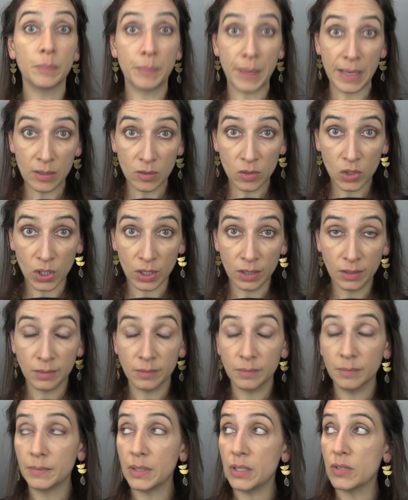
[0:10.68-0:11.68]
Belgian
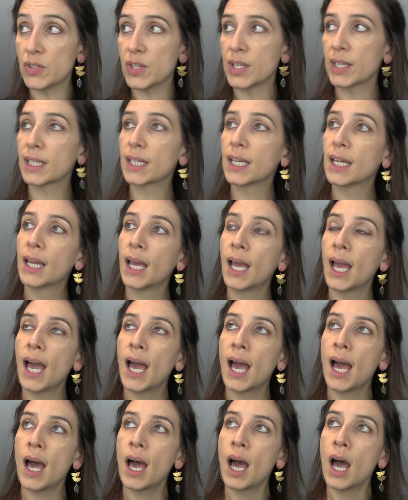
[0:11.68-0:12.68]
music.
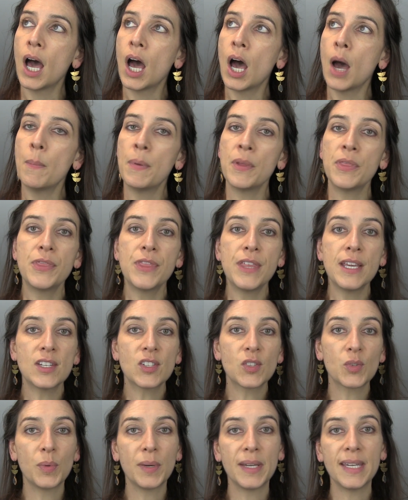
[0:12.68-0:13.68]
But
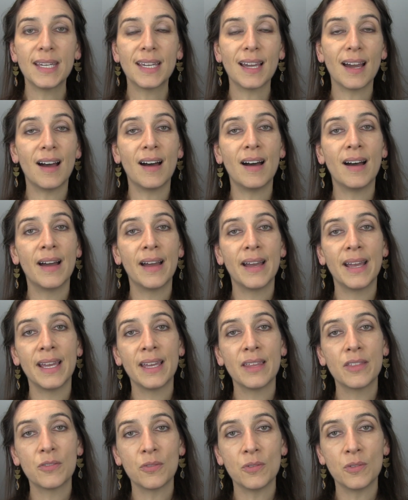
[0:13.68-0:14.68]
this week
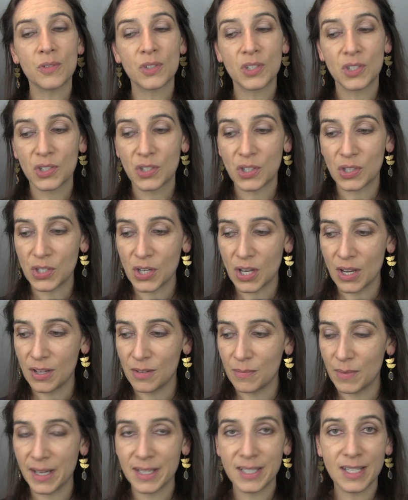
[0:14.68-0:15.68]
I thought to
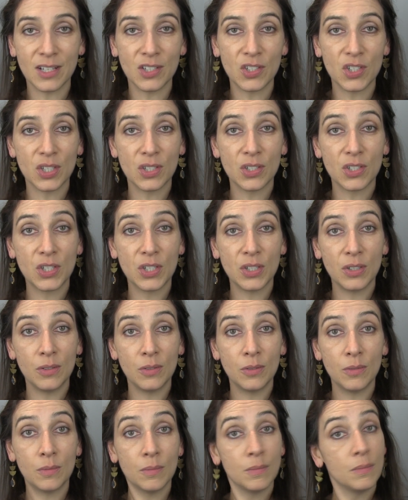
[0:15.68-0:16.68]
turn my attention
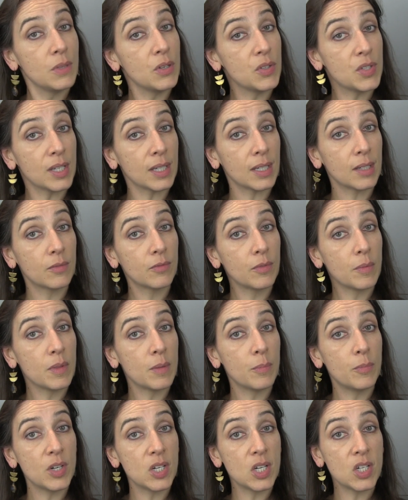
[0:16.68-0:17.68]
to music from
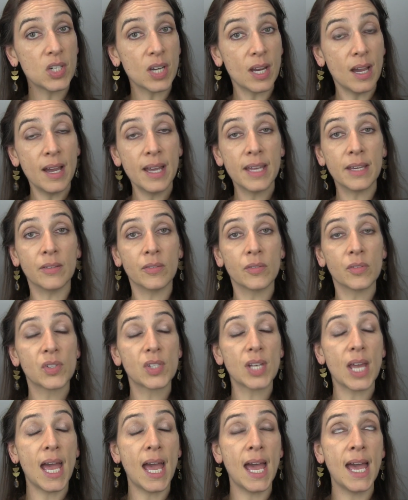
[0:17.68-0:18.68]
the British
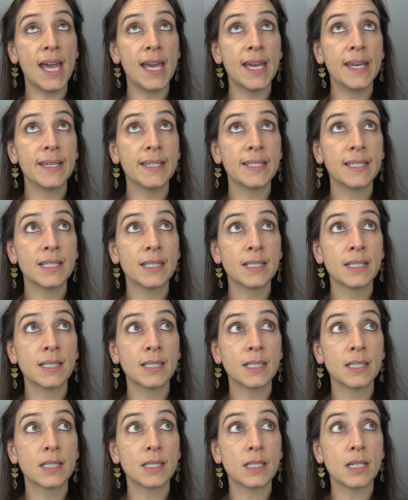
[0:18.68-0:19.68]
Isles,
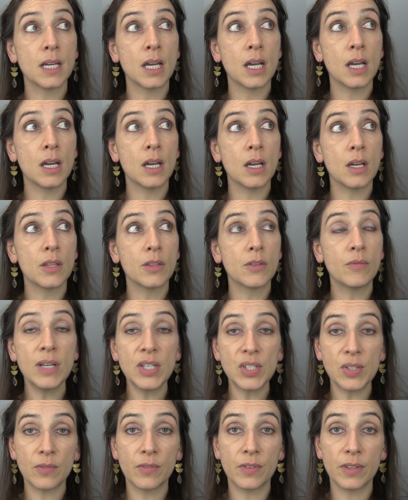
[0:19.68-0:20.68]
and the
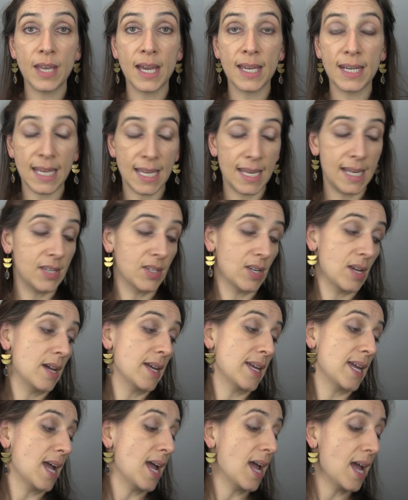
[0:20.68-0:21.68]
reason for that is
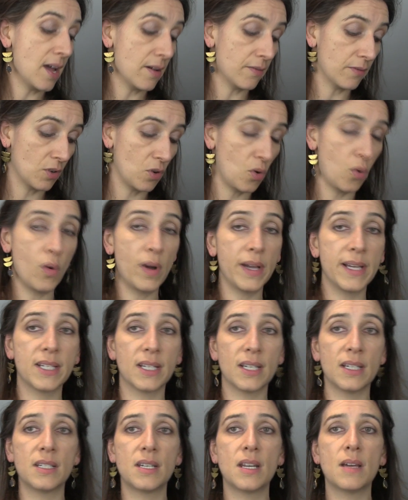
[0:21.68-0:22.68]
I have
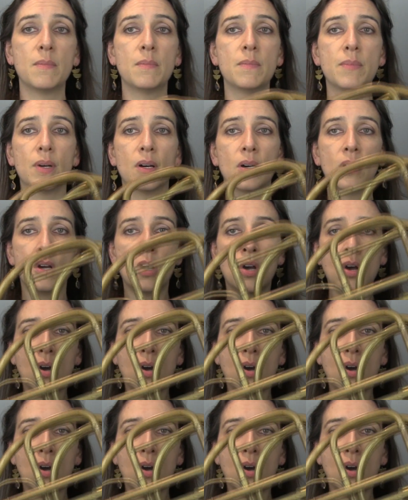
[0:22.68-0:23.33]
quite a number